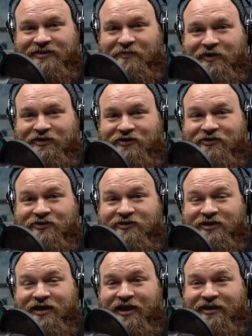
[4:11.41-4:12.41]
I bet your
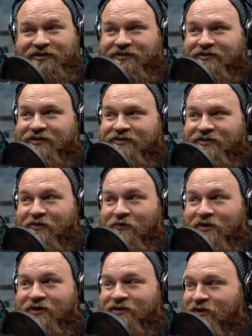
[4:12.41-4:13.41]
Z-axis doesn't go
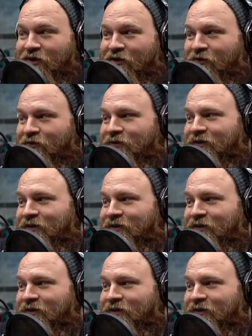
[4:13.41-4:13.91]
this slow.